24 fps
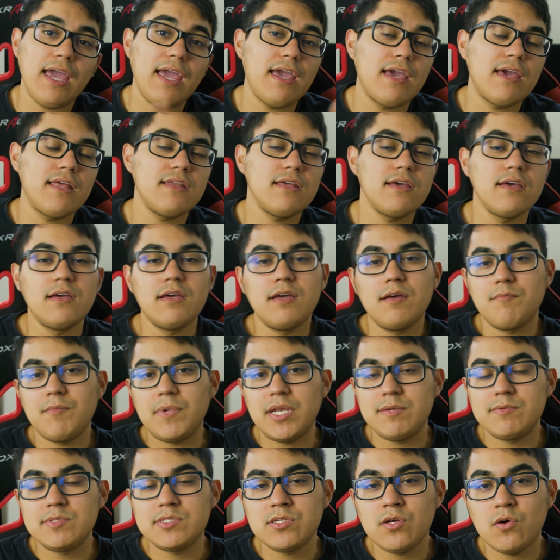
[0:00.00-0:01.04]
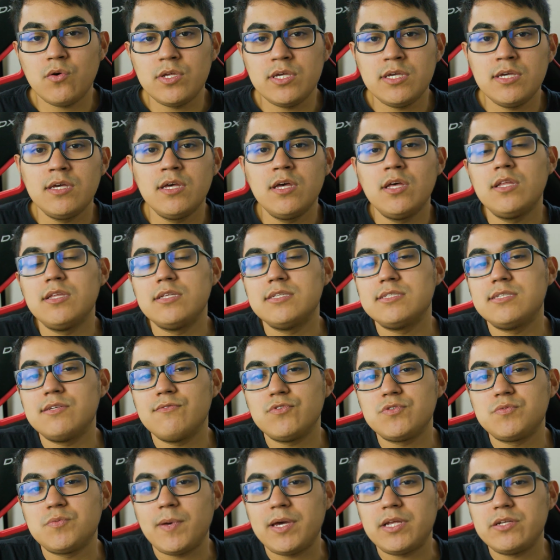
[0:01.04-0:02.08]
And my name's Tony, this is
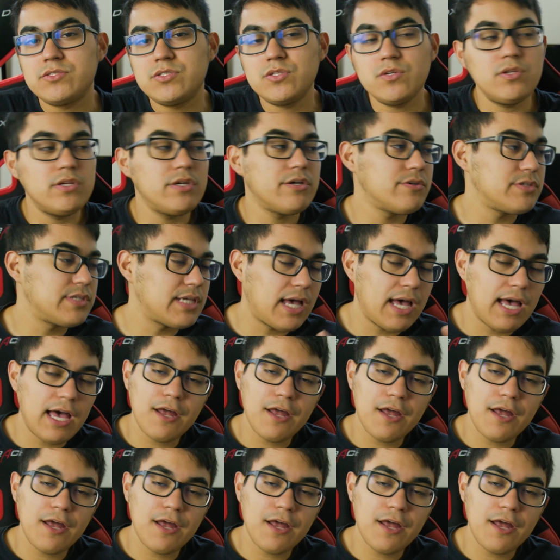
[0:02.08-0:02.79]
CivilSpider Studios.